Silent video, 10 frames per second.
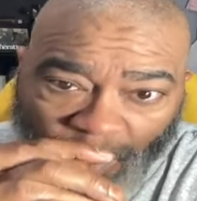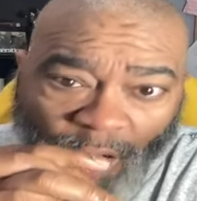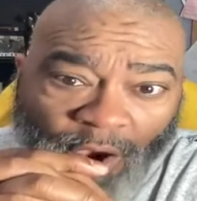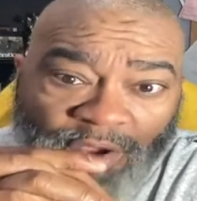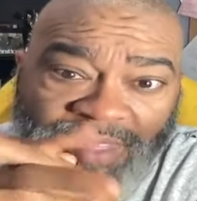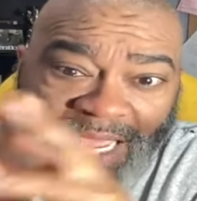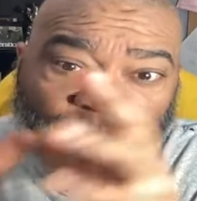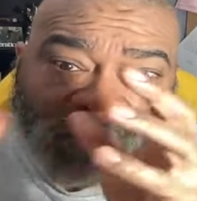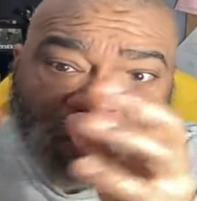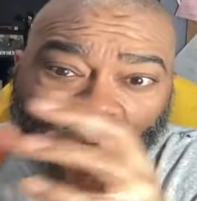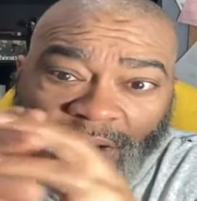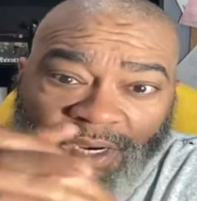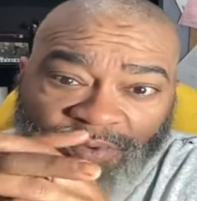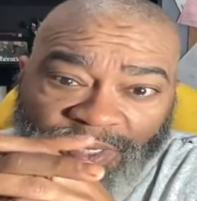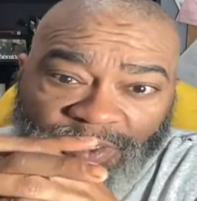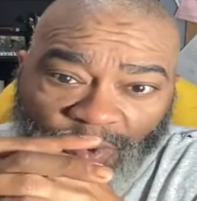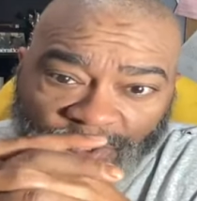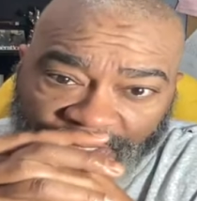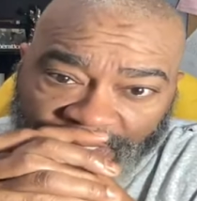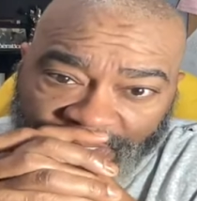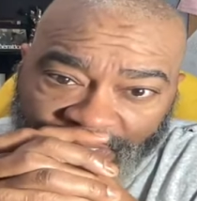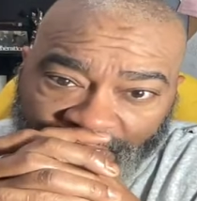All that requires resources.